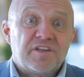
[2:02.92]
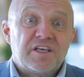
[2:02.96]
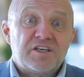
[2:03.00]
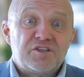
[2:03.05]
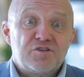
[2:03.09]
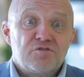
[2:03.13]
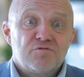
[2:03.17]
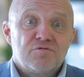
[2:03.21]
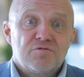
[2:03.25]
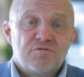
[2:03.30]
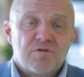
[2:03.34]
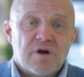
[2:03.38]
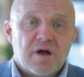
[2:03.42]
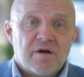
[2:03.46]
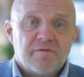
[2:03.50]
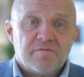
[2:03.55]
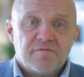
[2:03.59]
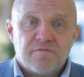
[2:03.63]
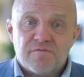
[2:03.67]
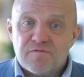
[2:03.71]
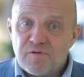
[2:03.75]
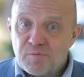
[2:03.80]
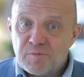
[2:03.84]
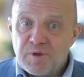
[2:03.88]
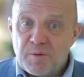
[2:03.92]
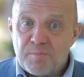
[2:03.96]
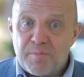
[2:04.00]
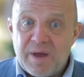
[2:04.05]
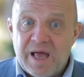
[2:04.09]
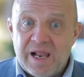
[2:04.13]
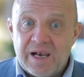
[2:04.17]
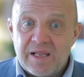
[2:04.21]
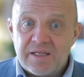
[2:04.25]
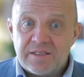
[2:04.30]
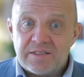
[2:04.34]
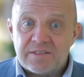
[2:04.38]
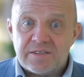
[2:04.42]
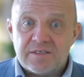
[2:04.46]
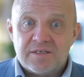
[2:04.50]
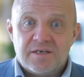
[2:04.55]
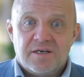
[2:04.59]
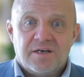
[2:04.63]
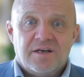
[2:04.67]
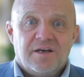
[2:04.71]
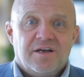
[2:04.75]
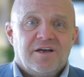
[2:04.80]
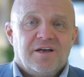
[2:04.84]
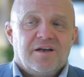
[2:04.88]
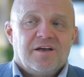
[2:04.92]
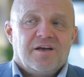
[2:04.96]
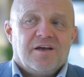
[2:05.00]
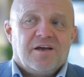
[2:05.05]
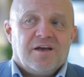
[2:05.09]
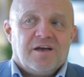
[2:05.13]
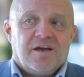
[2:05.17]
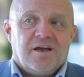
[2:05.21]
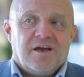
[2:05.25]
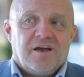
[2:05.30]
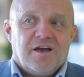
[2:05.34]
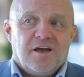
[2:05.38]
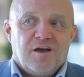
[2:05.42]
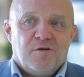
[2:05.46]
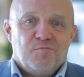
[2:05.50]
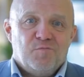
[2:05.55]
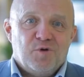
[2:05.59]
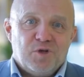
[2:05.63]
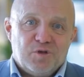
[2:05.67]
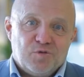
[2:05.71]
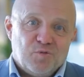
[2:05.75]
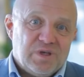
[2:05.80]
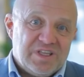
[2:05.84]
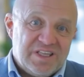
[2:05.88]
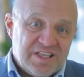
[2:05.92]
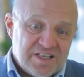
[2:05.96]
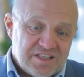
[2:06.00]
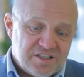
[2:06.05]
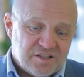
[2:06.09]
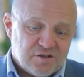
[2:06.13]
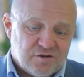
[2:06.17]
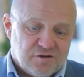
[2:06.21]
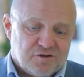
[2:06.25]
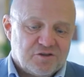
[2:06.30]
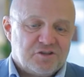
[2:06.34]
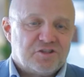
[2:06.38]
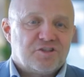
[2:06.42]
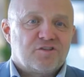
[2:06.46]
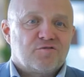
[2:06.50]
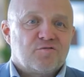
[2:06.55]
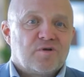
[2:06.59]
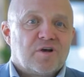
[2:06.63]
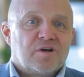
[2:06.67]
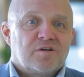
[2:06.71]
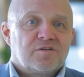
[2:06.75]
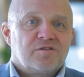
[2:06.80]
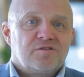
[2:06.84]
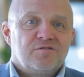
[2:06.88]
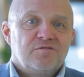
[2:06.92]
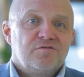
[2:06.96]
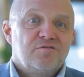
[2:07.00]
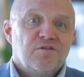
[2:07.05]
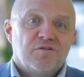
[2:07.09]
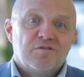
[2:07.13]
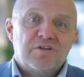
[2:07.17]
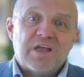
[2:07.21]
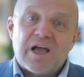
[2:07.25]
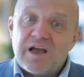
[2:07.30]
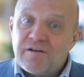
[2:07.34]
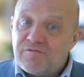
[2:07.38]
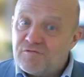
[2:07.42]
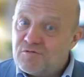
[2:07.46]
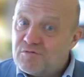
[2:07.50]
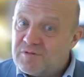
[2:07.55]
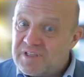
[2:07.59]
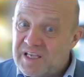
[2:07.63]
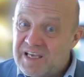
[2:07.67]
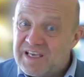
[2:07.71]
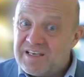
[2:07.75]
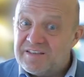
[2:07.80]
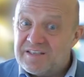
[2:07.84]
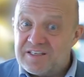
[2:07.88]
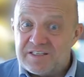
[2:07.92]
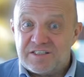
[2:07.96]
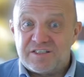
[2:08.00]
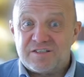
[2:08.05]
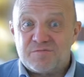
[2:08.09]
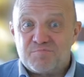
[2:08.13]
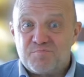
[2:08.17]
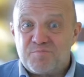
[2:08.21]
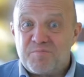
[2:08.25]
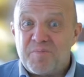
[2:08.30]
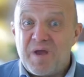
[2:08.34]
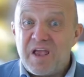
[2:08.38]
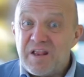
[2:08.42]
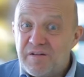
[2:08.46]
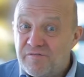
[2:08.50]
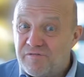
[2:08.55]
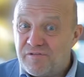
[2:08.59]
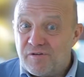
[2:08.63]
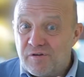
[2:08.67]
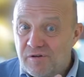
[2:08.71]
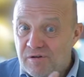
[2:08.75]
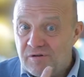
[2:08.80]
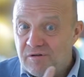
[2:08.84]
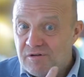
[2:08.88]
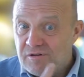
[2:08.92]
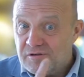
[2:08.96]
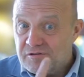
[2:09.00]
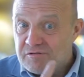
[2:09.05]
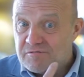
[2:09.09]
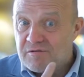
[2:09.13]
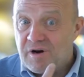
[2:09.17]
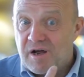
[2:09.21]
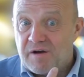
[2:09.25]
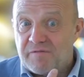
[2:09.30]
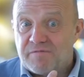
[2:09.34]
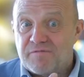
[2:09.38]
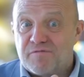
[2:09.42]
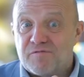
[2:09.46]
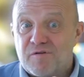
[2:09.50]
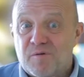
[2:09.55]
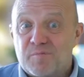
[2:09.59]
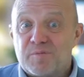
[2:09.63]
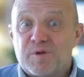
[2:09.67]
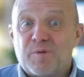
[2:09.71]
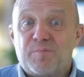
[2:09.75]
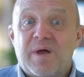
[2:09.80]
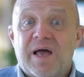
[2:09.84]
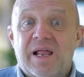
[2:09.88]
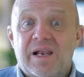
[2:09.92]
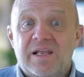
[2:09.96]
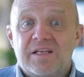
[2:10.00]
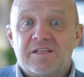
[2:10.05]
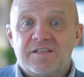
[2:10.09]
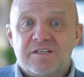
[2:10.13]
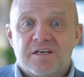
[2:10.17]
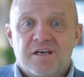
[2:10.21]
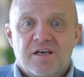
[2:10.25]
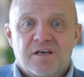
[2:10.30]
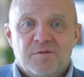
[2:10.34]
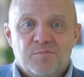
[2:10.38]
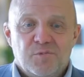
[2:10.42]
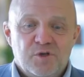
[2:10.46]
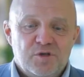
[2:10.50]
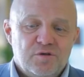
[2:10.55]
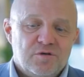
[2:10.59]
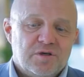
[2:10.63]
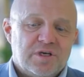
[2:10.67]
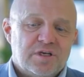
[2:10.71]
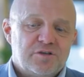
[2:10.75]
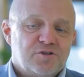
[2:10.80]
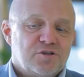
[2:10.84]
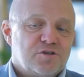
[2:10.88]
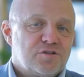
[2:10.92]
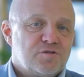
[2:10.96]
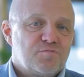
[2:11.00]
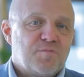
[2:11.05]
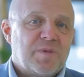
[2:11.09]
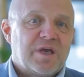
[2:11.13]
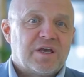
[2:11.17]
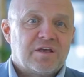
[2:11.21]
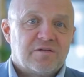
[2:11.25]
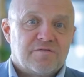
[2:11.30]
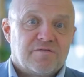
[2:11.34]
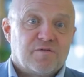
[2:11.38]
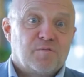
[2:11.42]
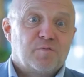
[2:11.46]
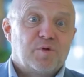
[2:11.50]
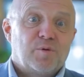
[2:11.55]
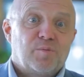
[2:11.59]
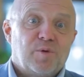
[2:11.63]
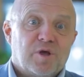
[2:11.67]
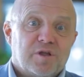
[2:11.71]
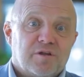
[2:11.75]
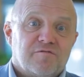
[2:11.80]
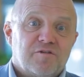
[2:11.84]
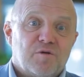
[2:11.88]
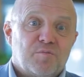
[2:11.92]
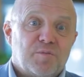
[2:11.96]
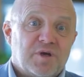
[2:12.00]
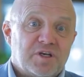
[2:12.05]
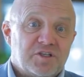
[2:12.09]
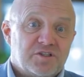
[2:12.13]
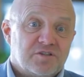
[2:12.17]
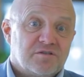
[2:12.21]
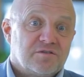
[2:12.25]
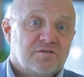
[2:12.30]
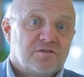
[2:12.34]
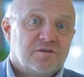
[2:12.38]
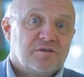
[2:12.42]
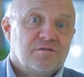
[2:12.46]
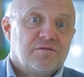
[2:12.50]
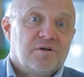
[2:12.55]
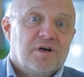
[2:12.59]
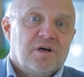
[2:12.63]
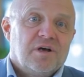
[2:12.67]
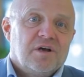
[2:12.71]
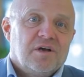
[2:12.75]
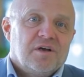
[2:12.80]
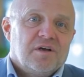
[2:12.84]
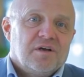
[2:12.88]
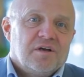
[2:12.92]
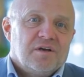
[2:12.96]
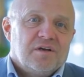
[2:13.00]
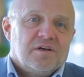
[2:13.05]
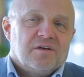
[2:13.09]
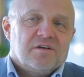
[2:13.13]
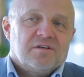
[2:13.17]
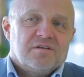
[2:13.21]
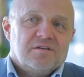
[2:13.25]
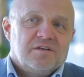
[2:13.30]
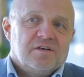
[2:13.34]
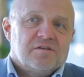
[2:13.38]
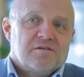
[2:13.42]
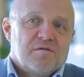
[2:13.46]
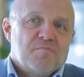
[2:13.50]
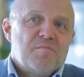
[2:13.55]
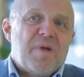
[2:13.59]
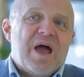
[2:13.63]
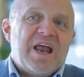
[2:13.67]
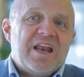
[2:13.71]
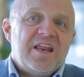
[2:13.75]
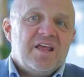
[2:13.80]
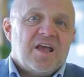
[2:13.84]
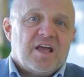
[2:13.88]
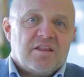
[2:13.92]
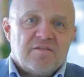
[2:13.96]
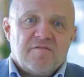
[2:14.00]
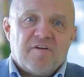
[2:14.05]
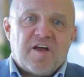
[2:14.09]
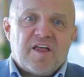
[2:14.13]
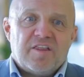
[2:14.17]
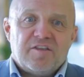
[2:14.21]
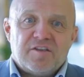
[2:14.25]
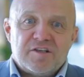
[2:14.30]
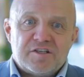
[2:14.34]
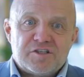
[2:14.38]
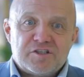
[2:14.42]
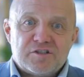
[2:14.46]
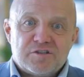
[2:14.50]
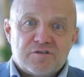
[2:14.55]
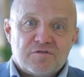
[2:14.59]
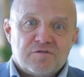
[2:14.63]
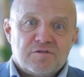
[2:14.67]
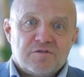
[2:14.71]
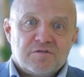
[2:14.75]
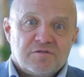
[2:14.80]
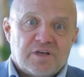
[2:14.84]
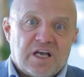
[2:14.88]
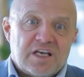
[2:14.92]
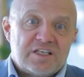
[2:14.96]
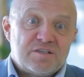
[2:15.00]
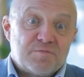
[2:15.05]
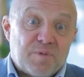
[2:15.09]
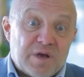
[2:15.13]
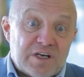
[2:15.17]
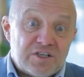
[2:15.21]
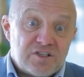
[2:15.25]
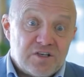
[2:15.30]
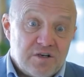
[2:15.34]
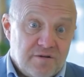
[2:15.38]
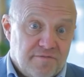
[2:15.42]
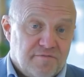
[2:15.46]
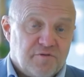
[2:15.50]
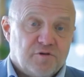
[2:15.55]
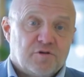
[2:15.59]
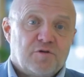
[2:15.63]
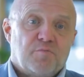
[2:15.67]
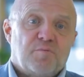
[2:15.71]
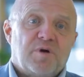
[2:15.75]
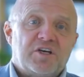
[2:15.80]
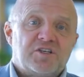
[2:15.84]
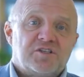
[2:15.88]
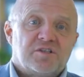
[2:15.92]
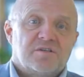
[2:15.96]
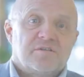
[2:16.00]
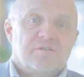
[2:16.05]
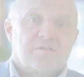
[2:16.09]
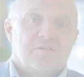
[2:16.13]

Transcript: tissue graft from the palate, but with this construct you don't have to take this painful graft from the palate, but you can just make it from the blood of the patient. So there are many advantages, especially for the patient.